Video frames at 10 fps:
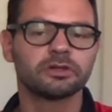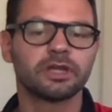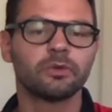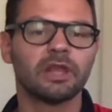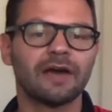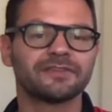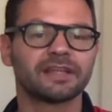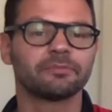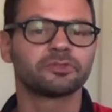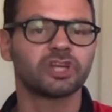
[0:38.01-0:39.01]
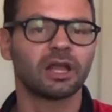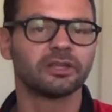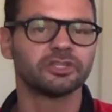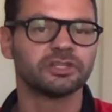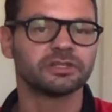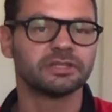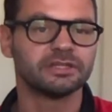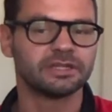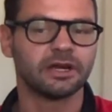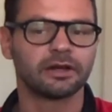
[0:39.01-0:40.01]
they will have some challenges this
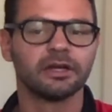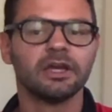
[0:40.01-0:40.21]
year.